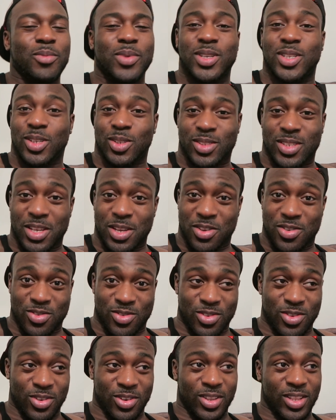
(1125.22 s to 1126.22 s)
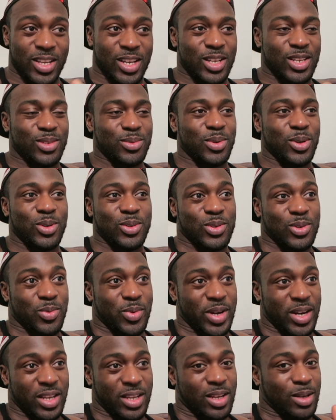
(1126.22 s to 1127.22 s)
which I'll take you along on that as well. So
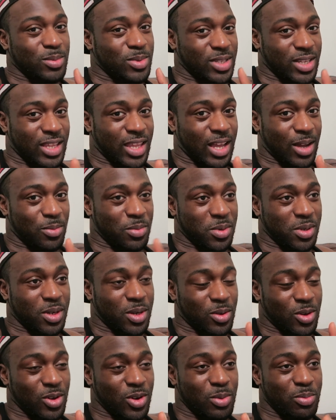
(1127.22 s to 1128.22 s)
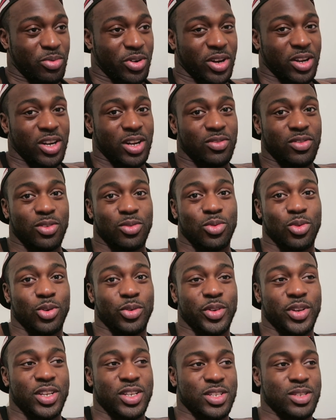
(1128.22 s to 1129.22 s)
when it comes to that one, I'm going to bring another
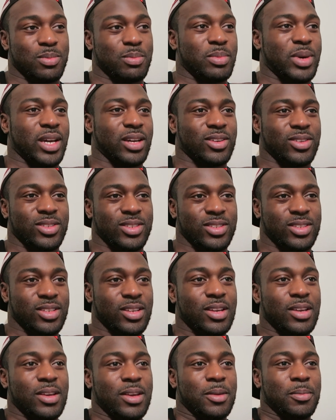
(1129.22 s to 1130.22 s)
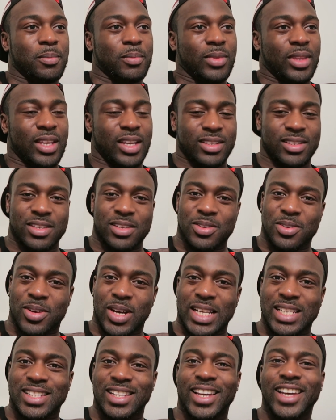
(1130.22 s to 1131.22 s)
raw edition back because I see you
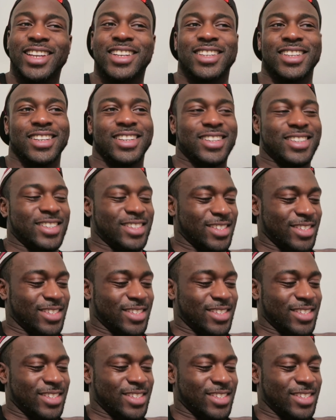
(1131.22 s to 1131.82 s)
guys liked it.